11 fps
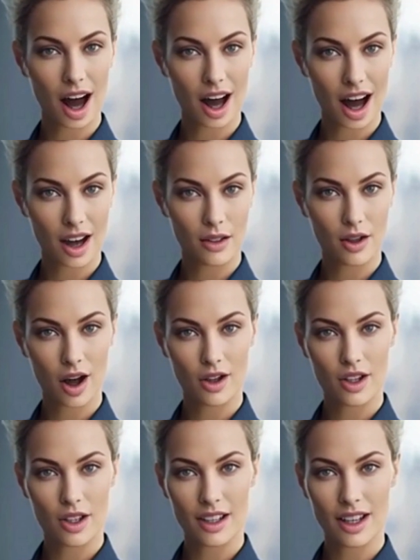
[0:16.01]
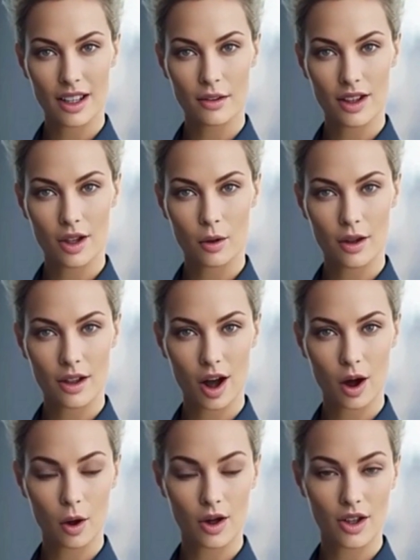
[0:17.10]
a health conscious individual,
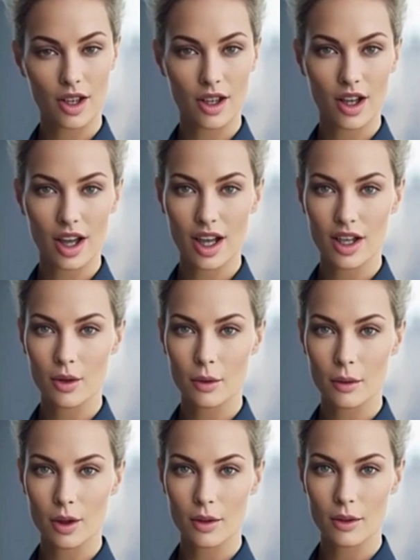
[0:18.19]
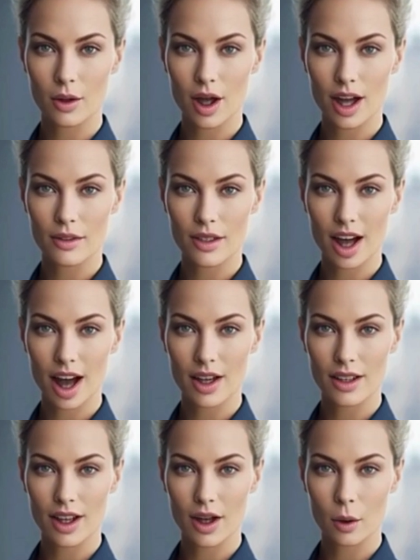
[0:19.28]
or just looking to improve your
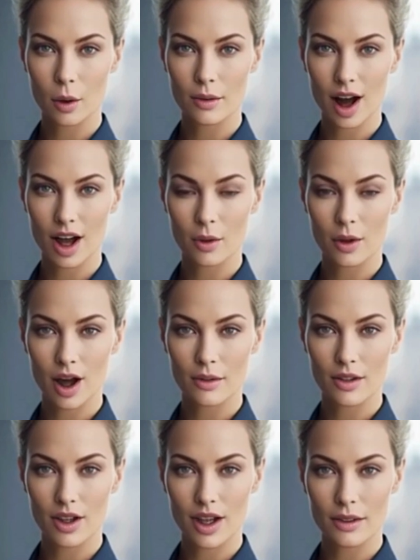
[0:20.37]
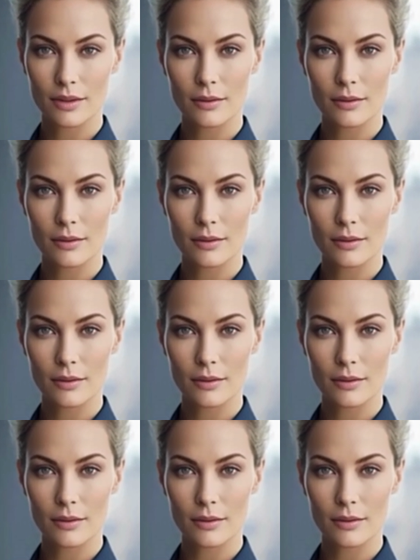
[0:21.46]
lifestyle, we've got you covered.